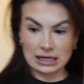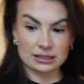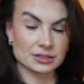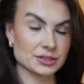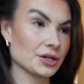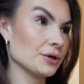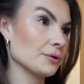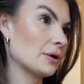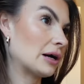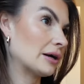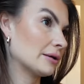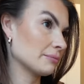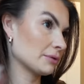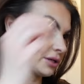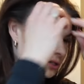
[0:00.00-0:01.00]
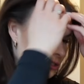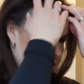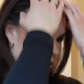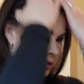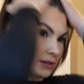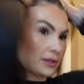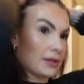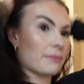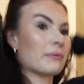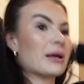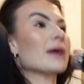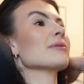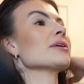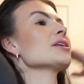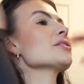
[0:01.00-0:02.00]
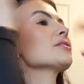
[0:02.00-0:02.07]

So I'm gonna show you them, but I'm gonna